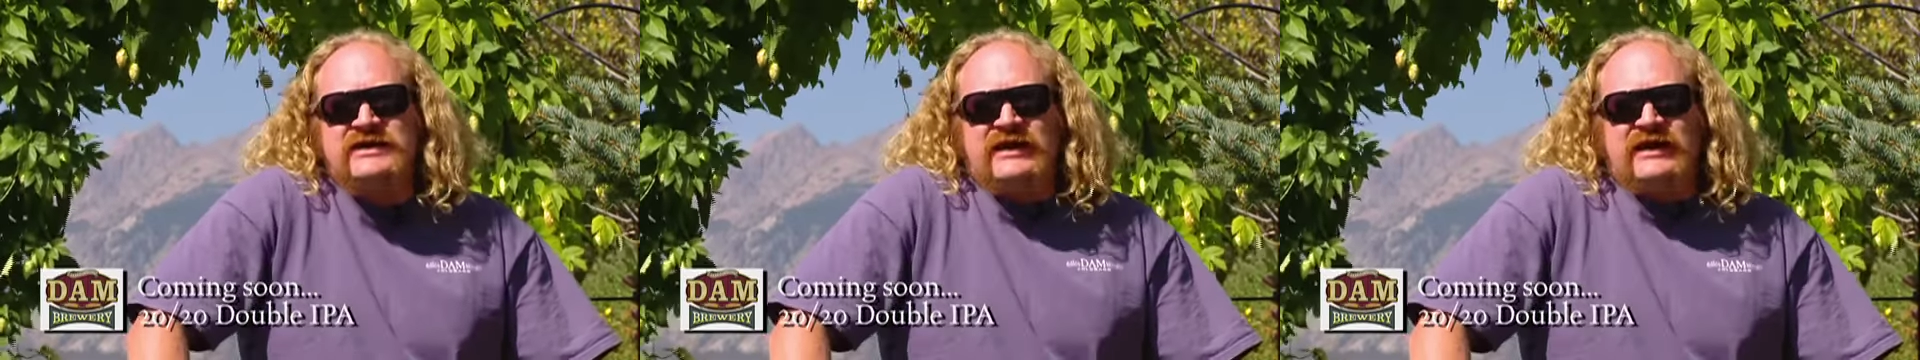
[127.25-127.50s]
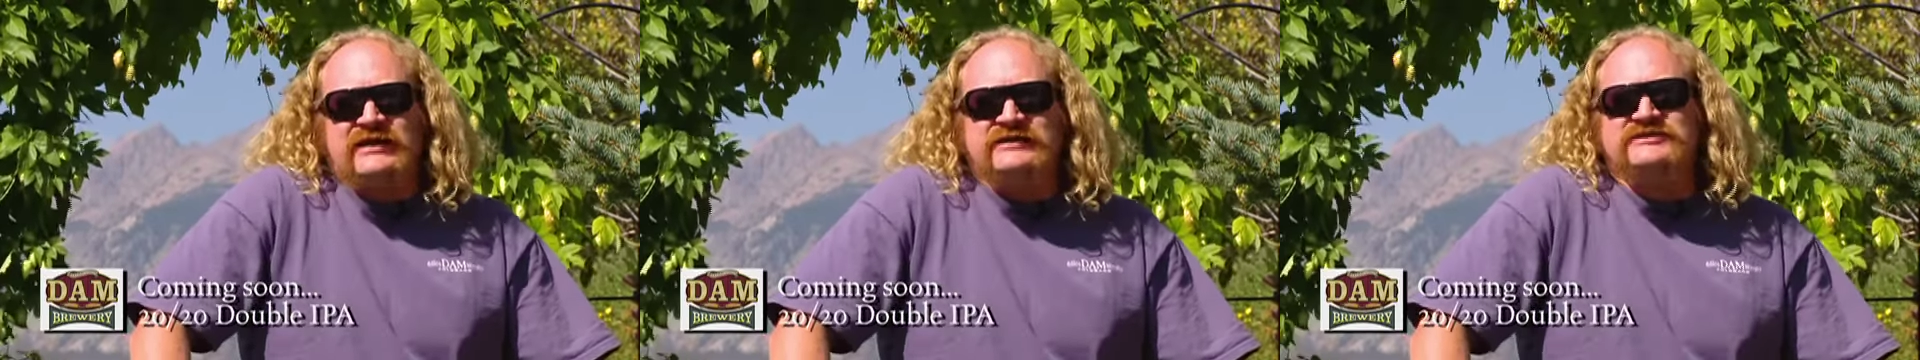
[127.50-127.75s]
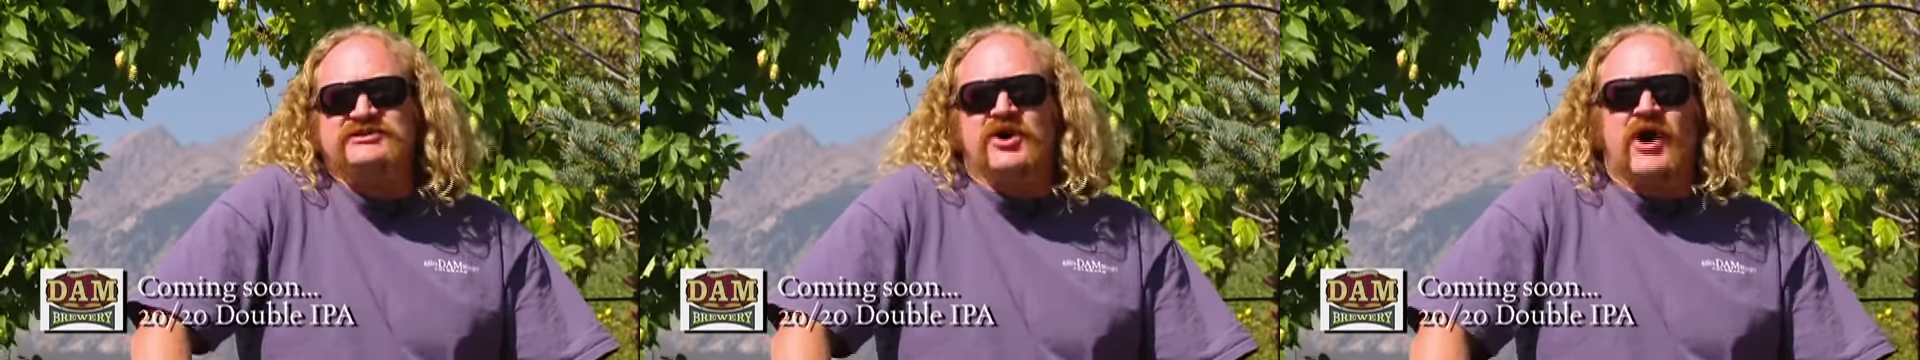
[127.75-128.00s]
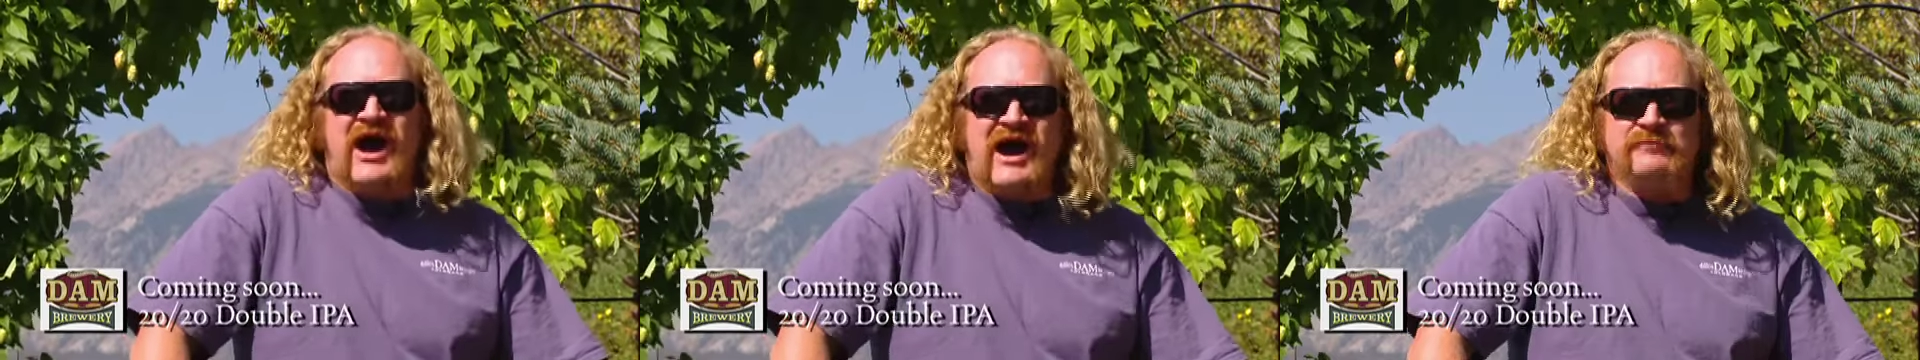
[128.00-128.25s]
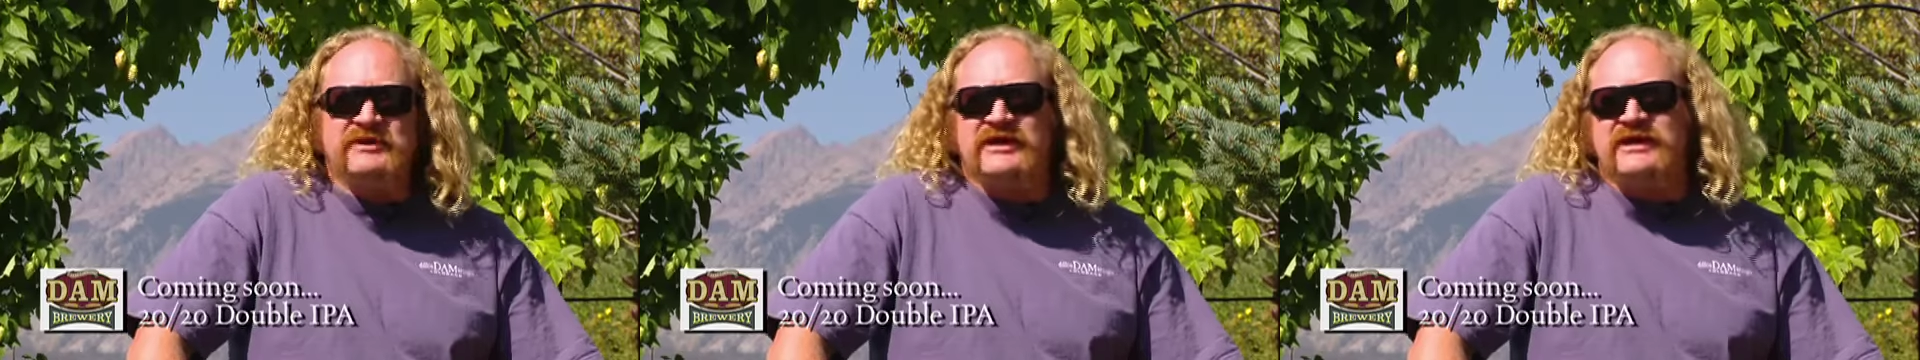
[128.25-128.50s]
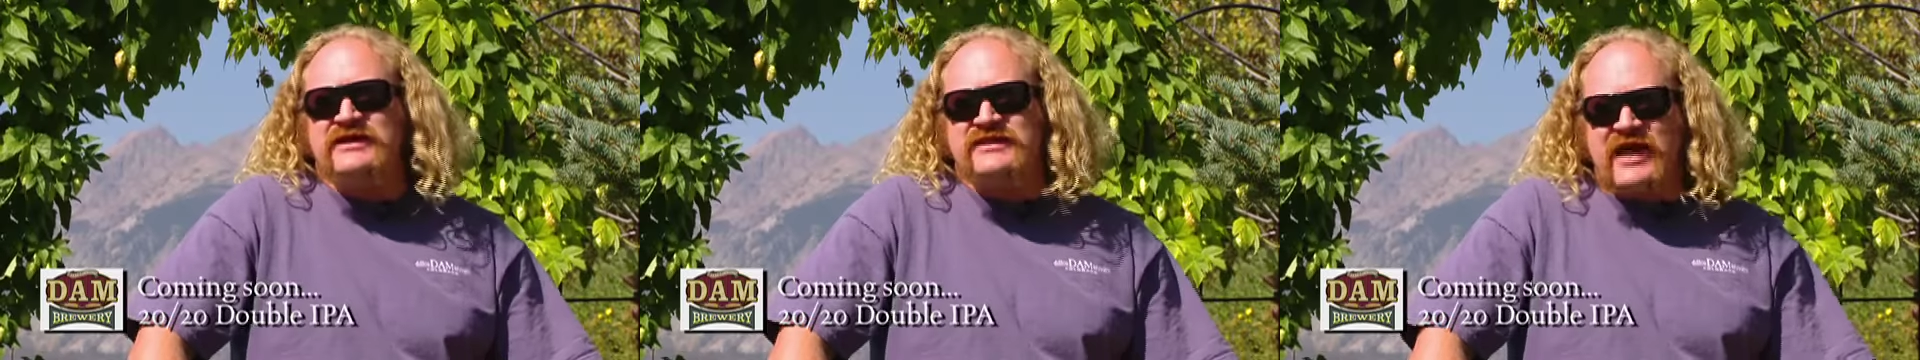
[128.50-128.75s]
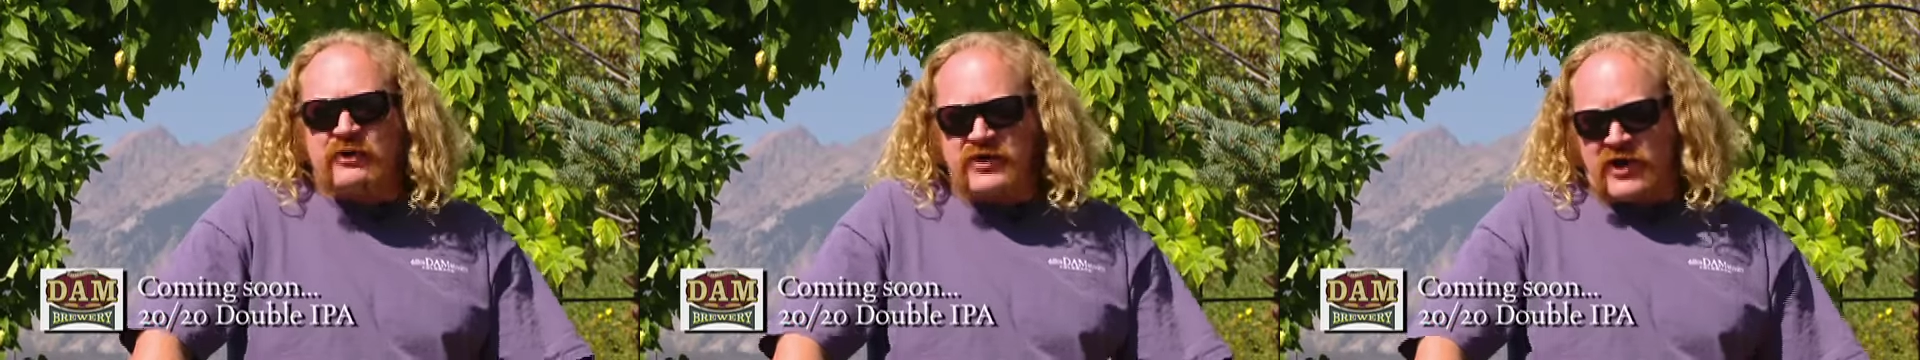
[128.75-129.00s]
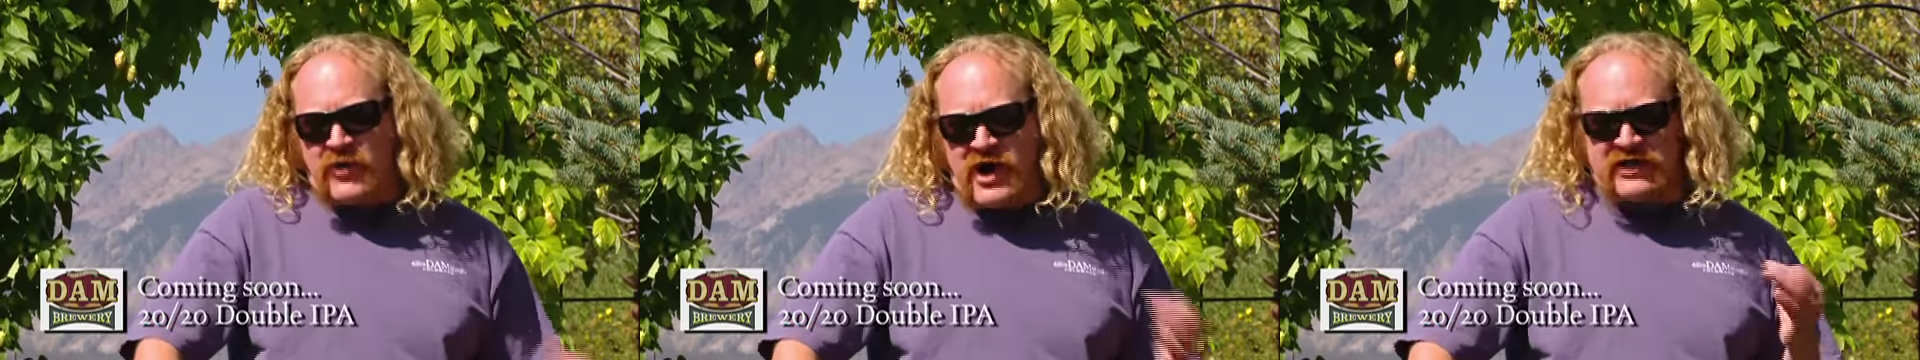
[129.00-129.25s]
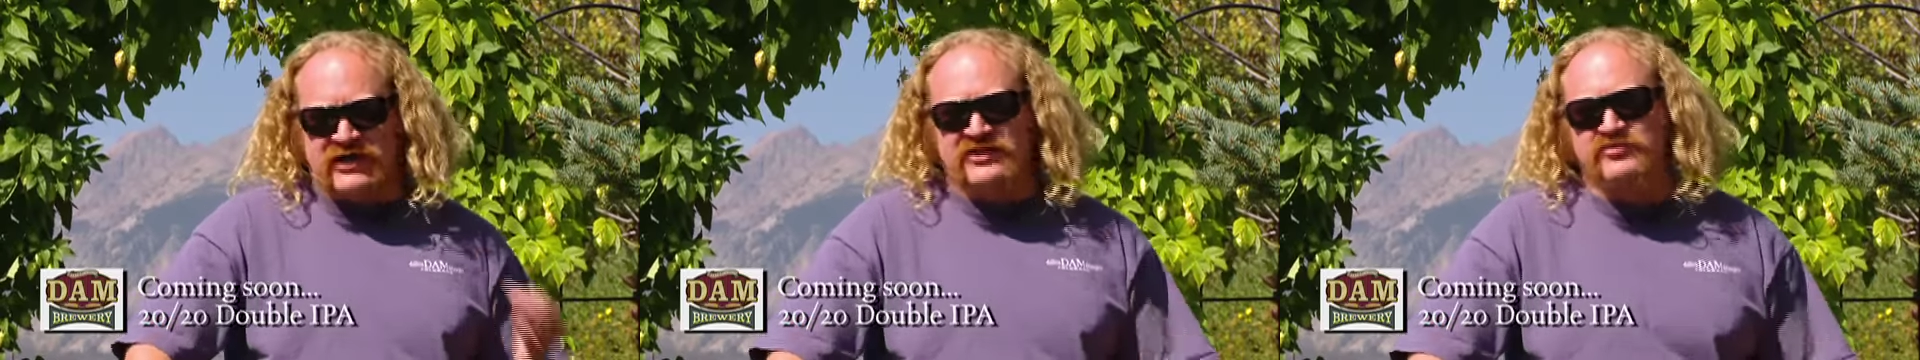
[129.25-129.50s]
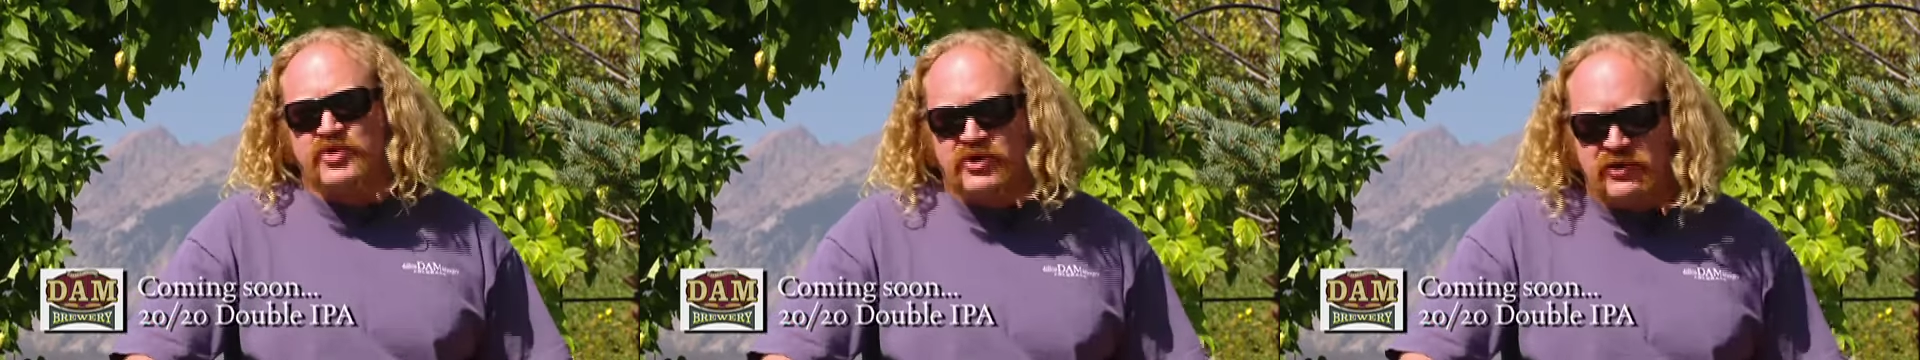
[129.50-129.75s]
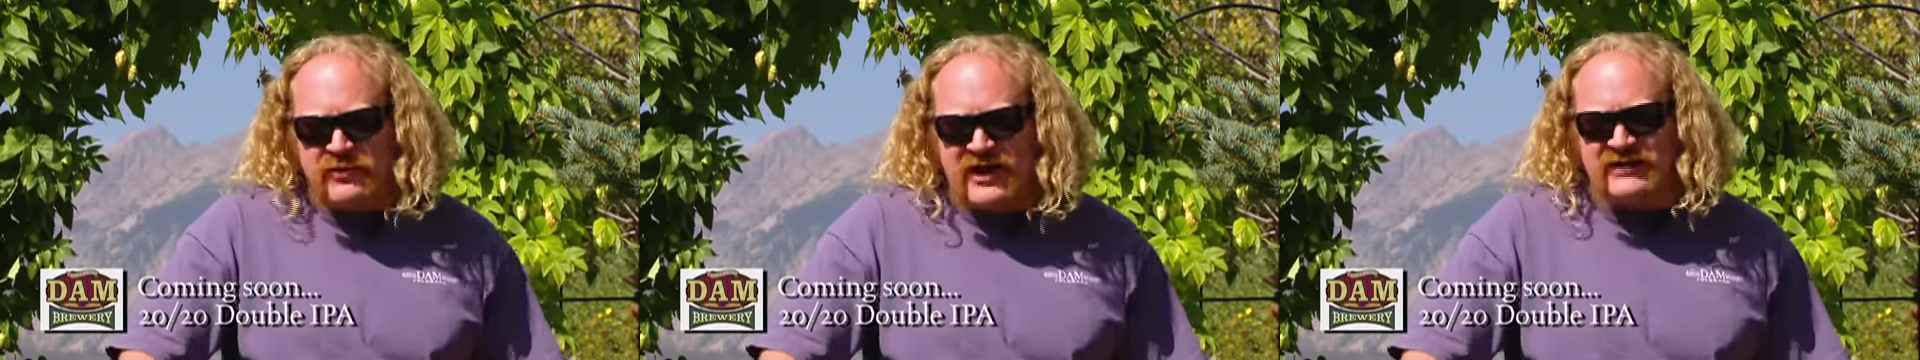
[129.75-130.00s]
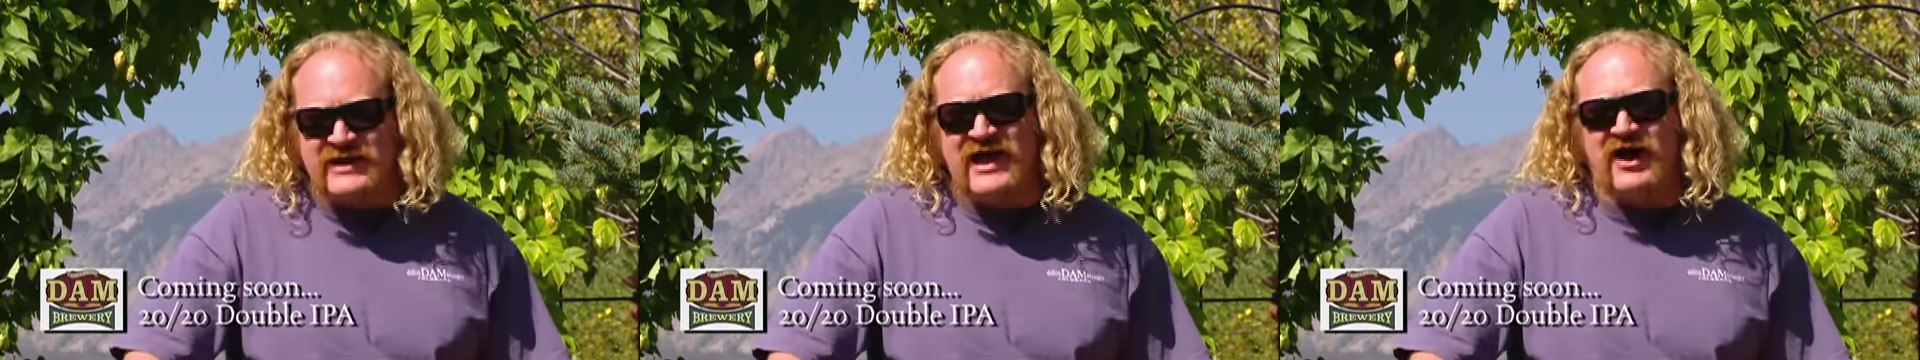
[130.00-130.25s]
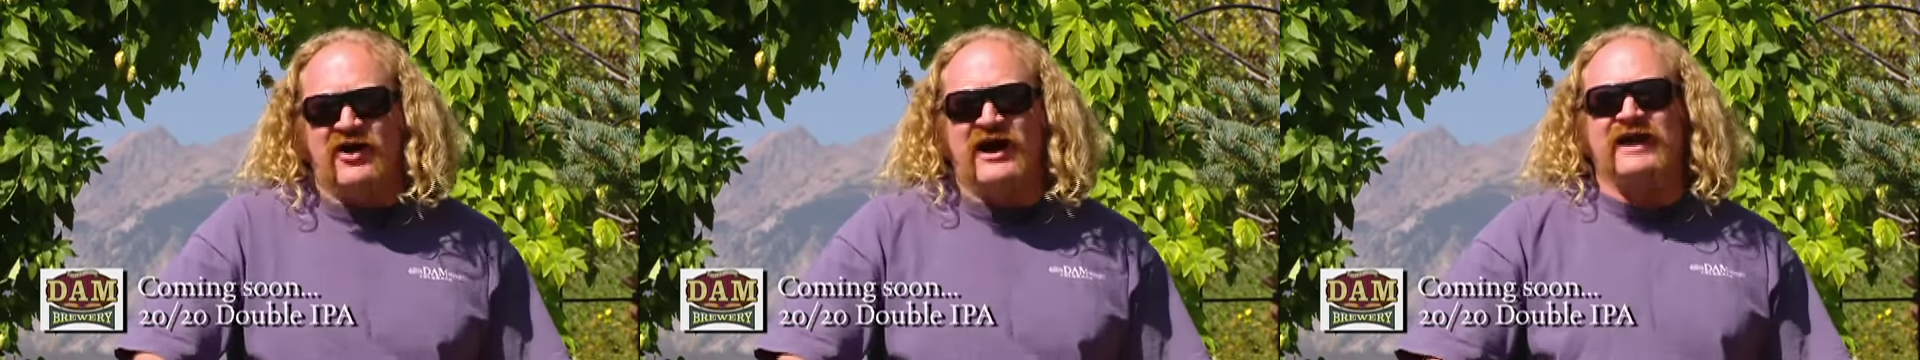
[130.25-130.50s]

It is so hoppy that when I walk into the brewery right now,